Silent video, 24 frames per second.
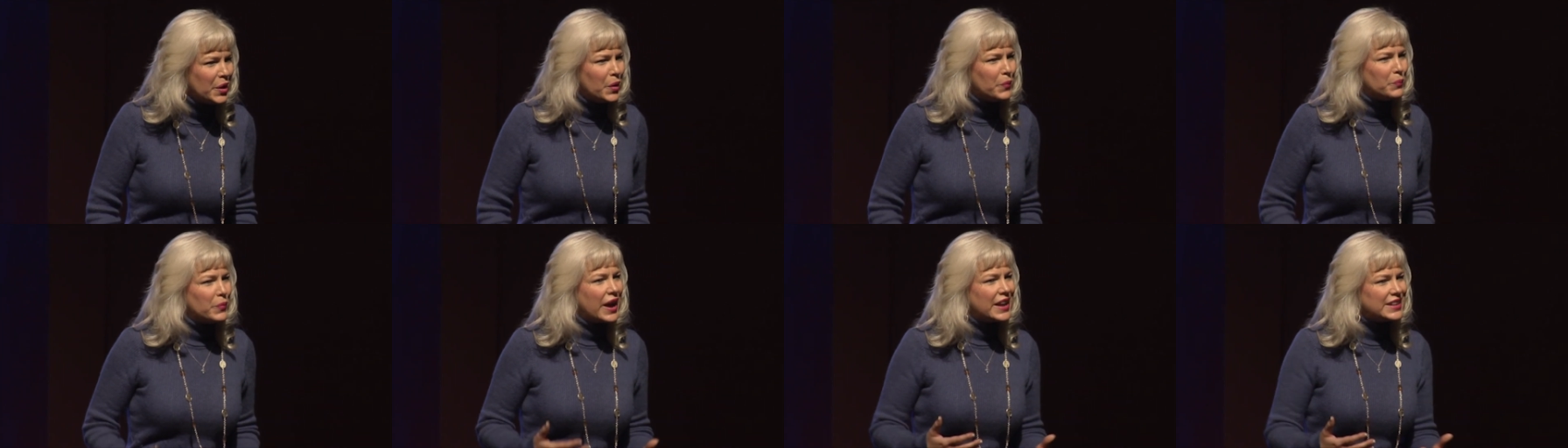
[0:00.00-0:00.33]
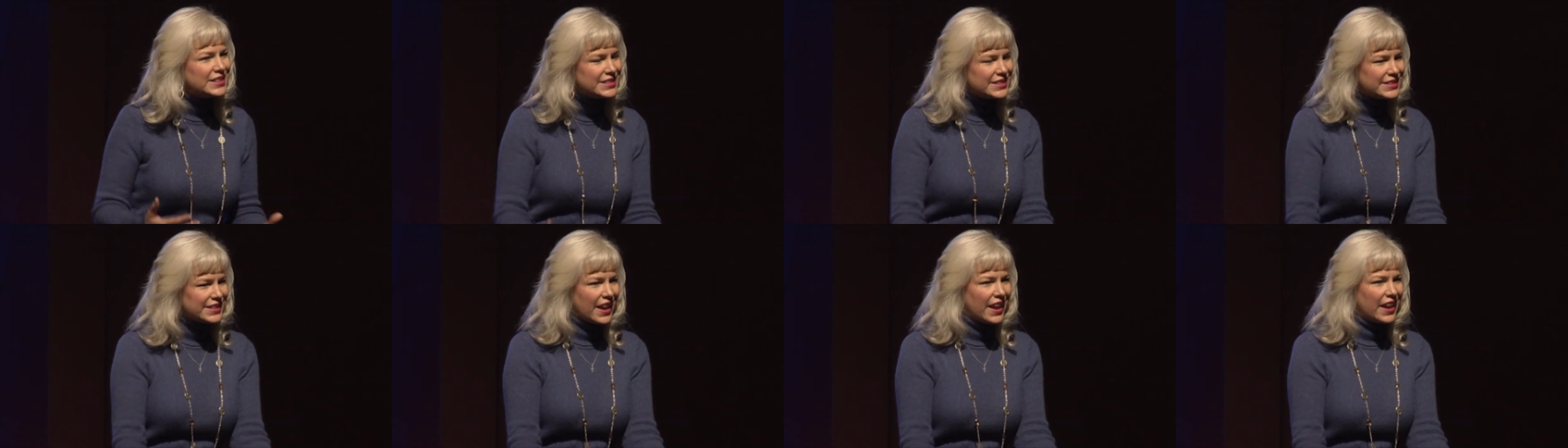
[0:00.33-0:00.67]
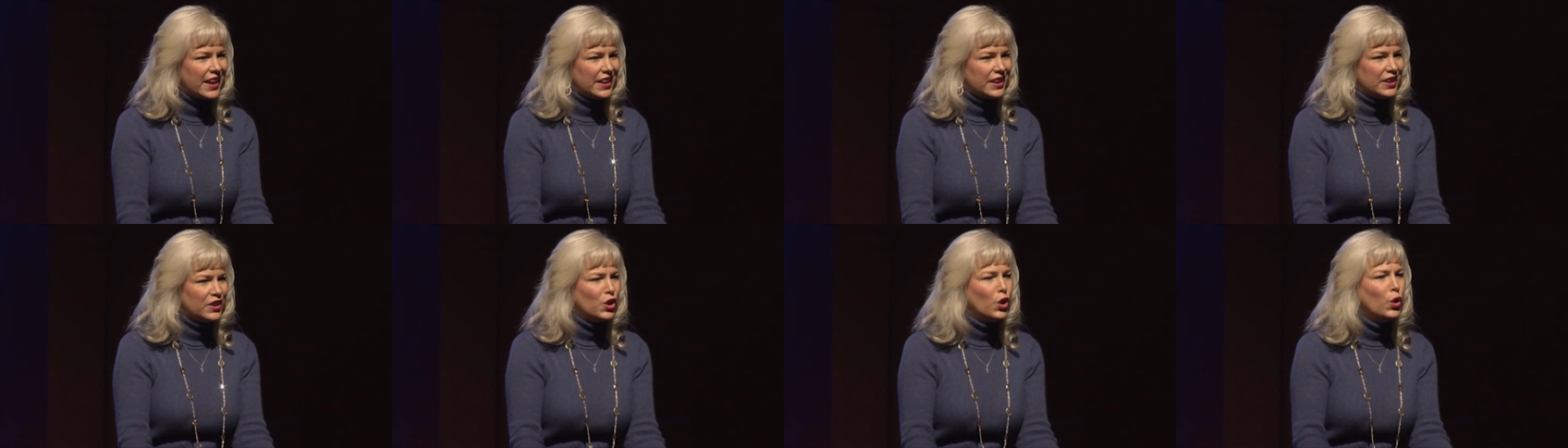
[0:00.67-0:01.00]
by
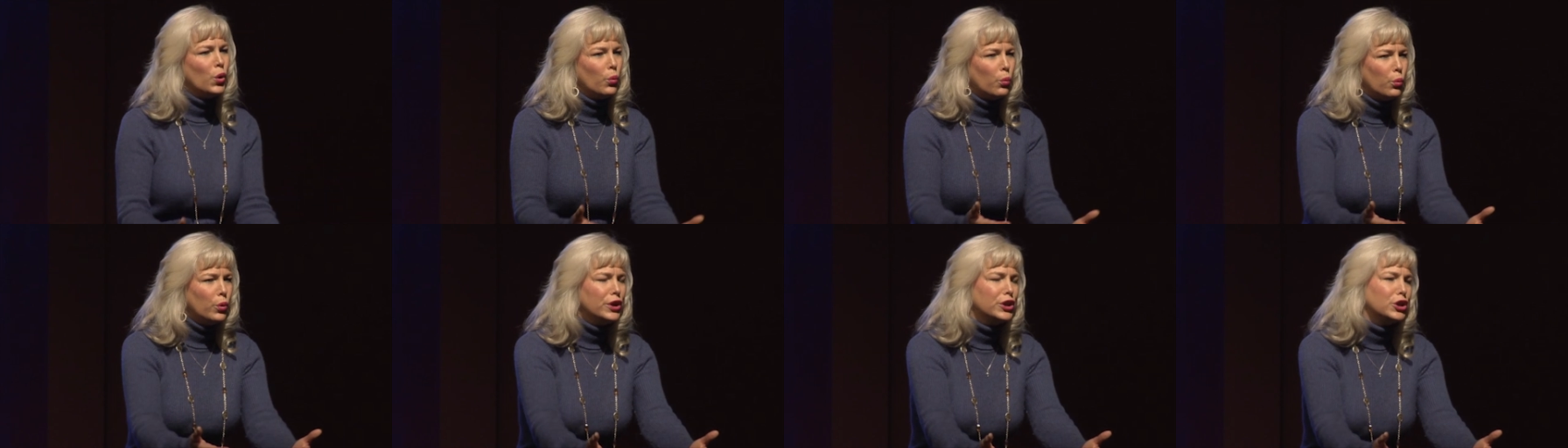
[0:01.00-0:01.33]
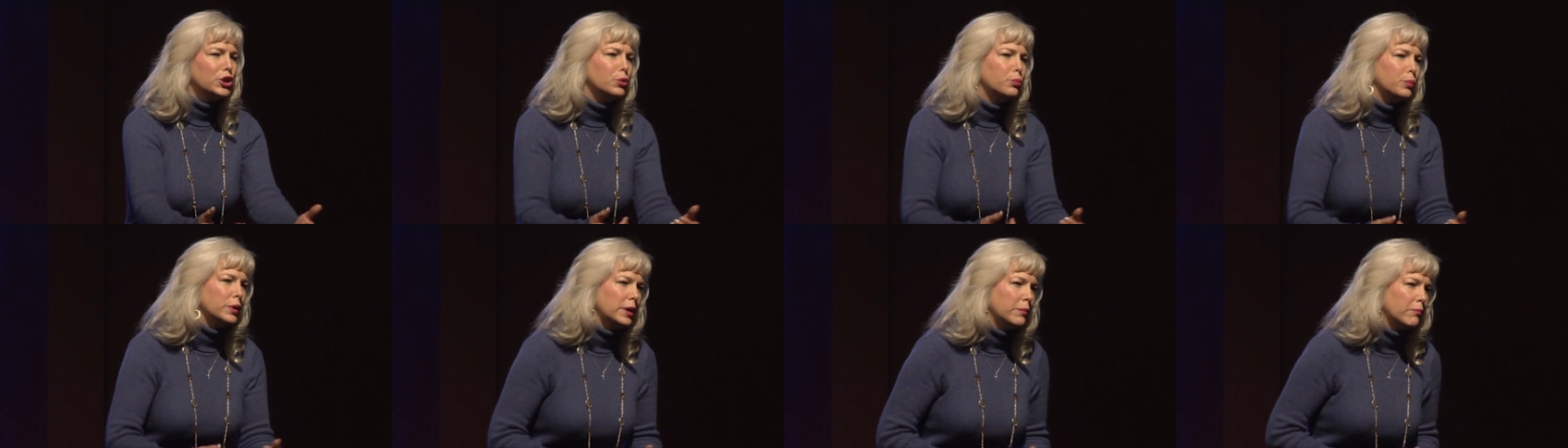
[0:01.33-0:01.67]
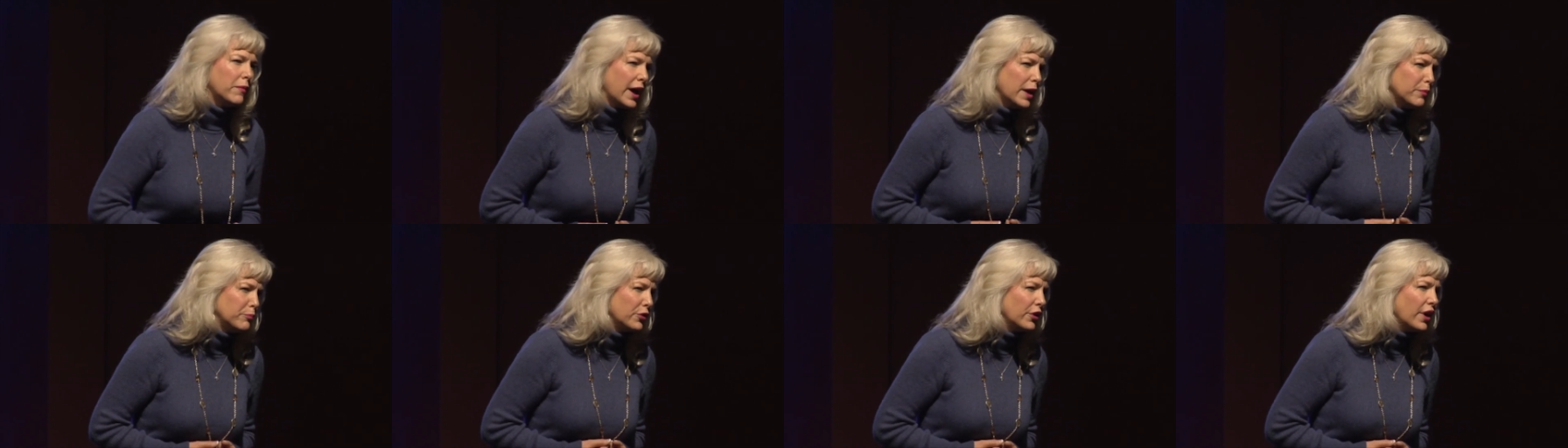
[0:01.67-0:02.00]
saying, will you be
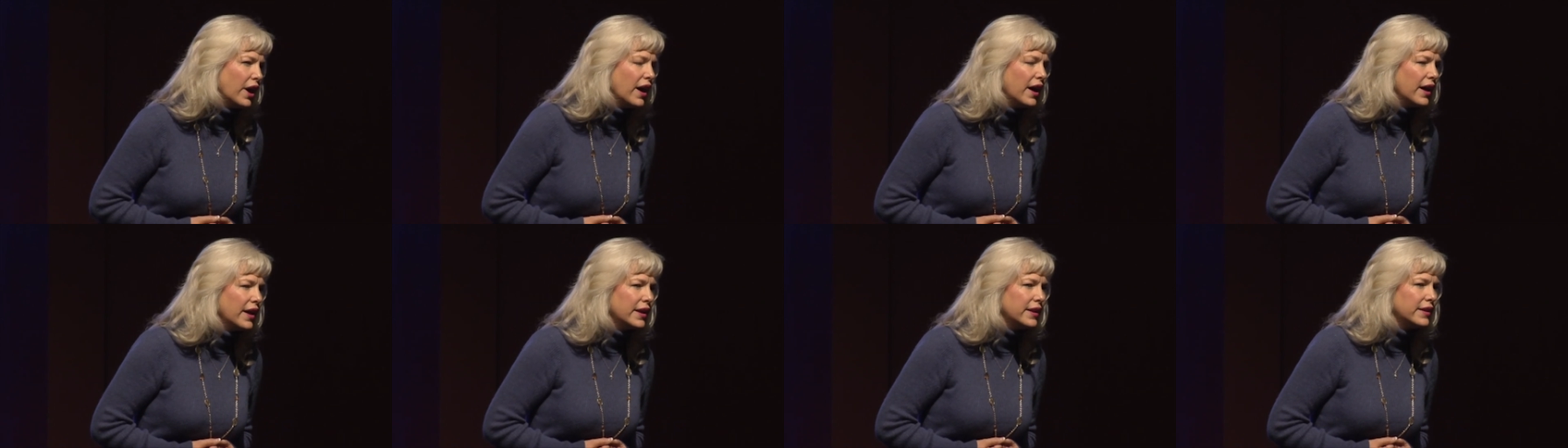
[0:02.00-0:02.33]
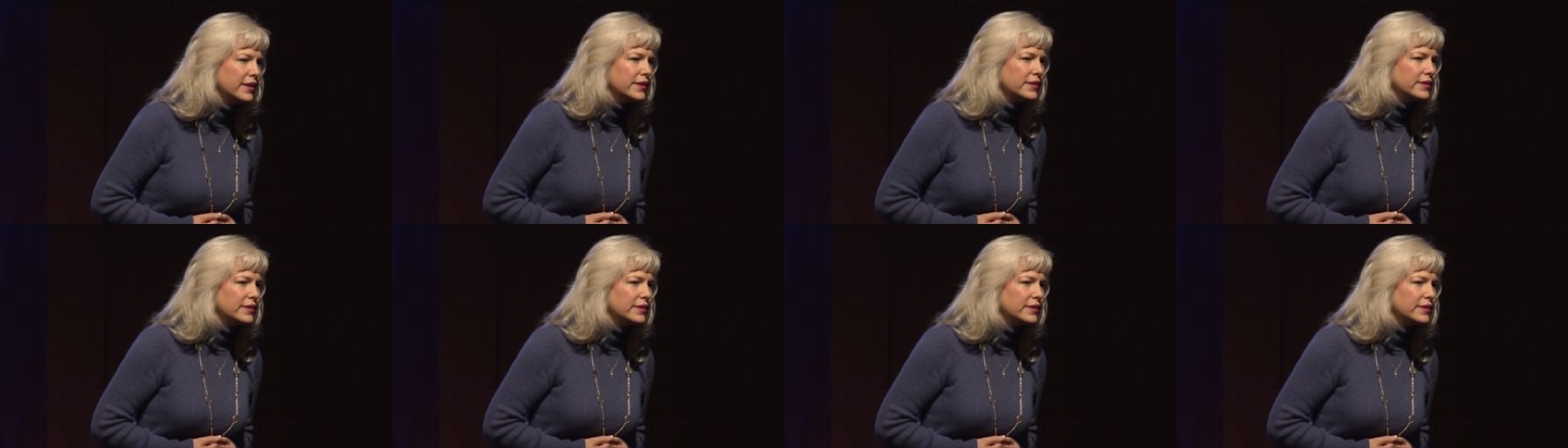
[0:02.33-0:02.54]
my bride?